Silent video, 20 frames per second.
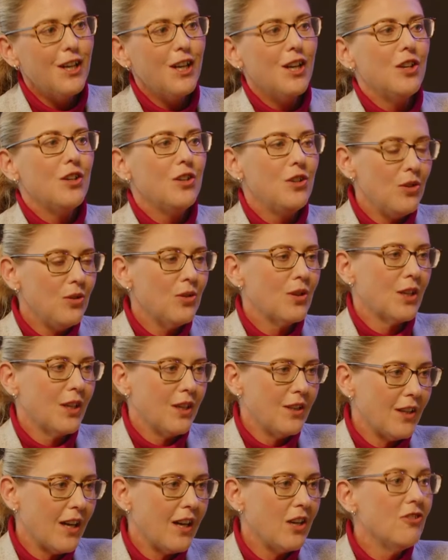
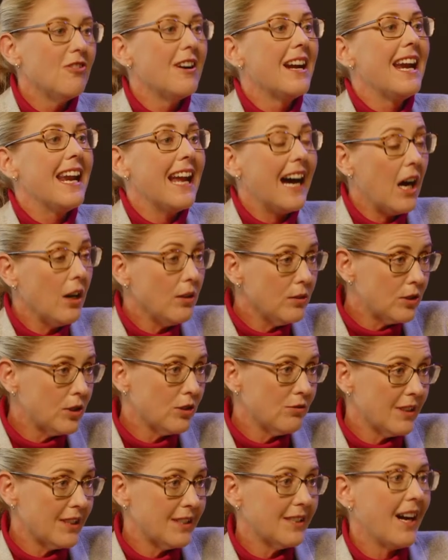you're allowed to
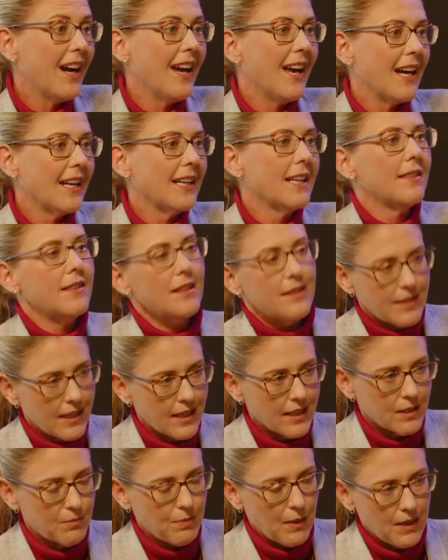retire and get the
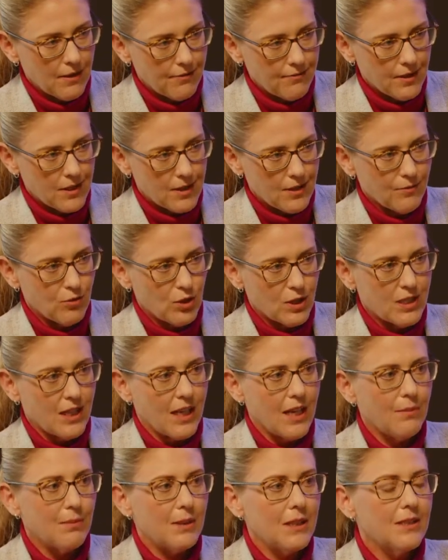tax benefits of
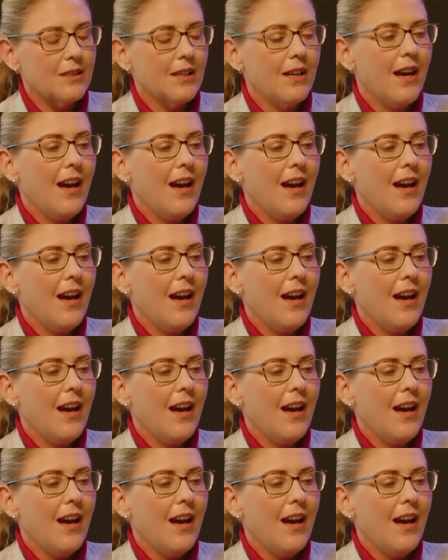retirement.